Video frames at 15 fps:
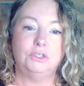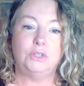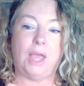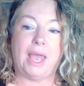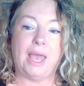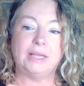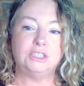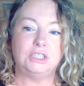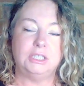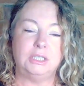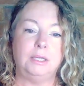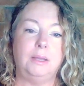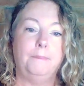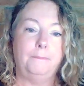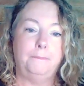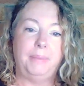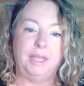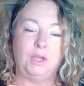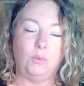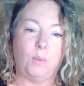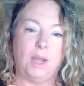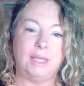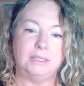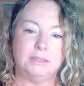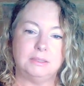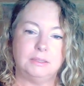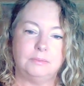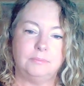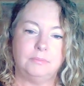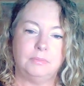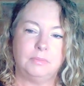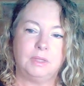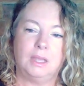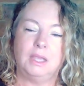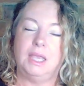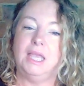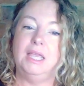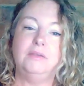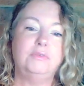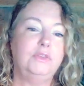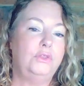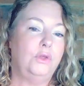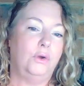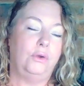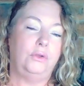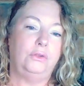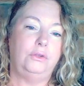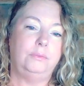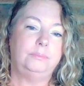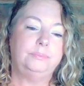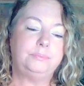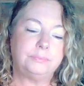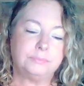to actually be a waste, even though